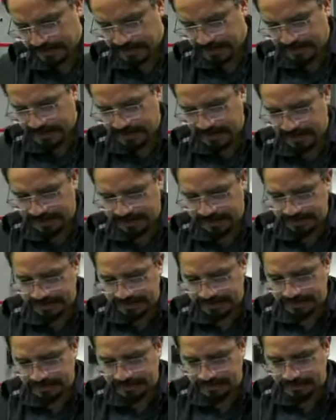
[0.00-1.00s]

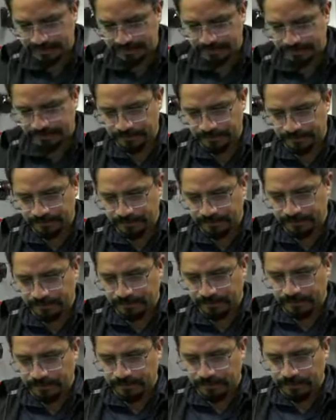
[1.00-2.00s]
and
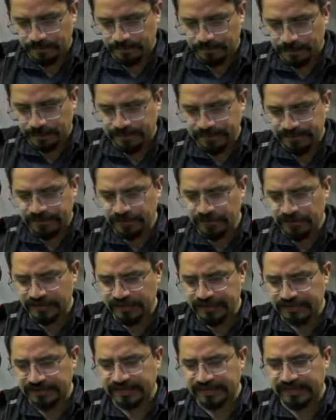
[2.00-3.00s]
as you
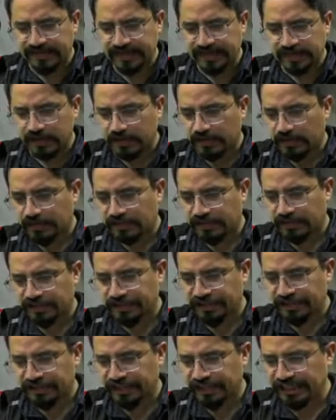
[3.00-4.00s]
can see on the
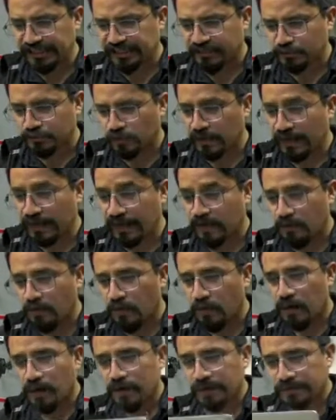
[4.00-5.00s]
sheet
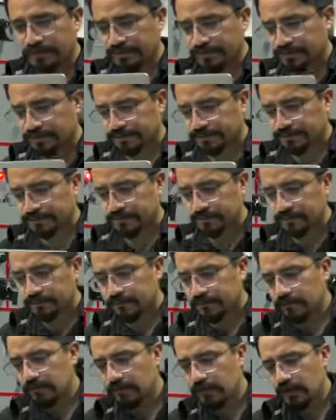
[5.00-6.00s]
21,
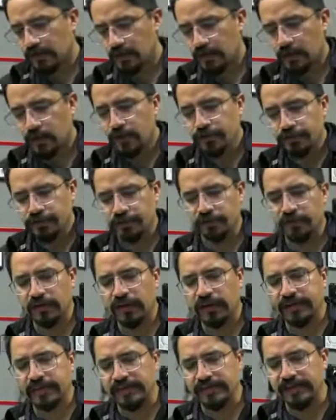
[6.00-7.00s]
you're going
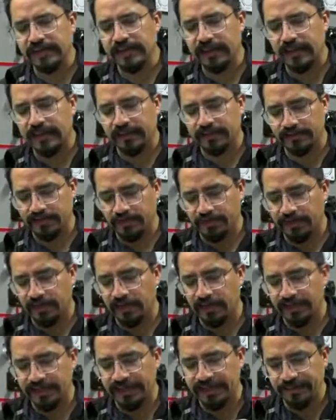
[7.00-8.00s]
to see a
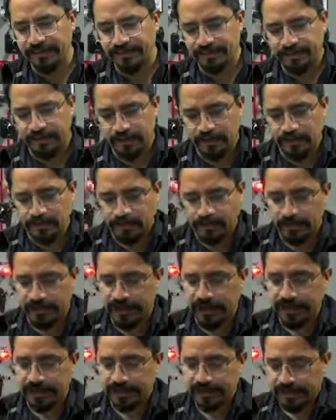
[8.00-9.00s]
topology,
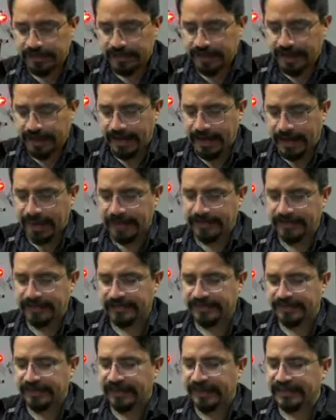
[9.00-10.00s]
right? And
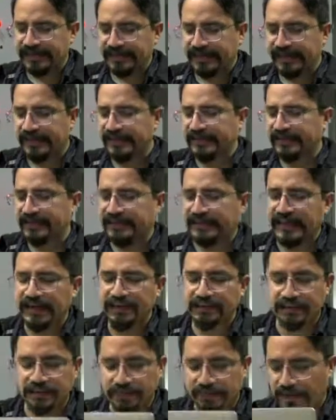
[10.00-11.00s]
it's basically the
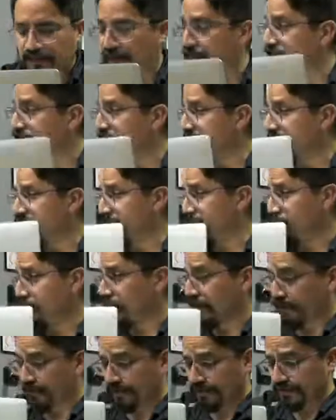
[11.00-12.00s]
same topology as
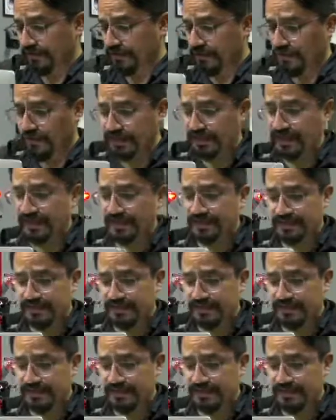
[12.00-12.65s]
you're looking at